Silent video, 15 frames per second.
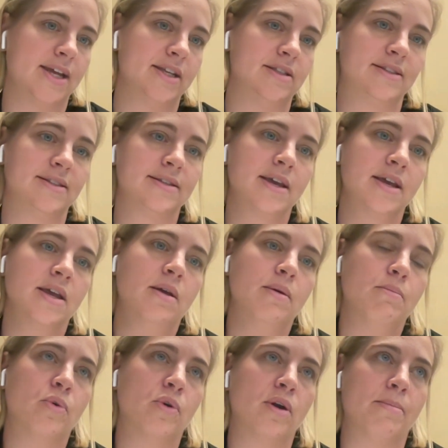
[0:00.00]
It's
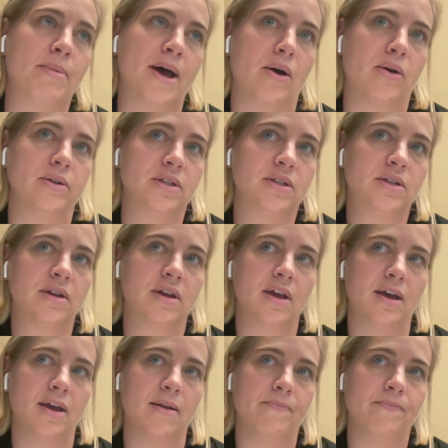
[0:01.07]
more about
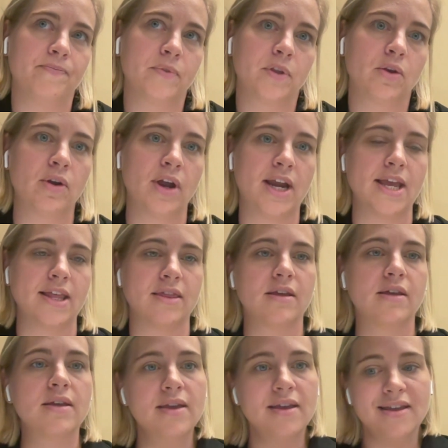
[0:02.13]
creating
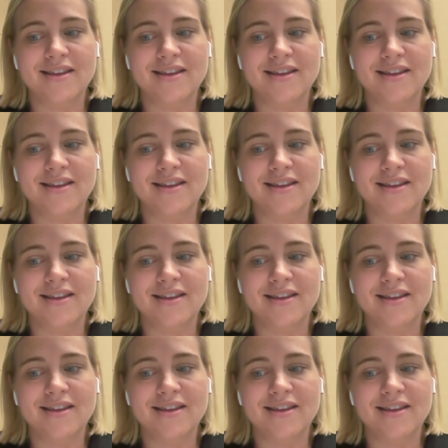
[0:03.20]
the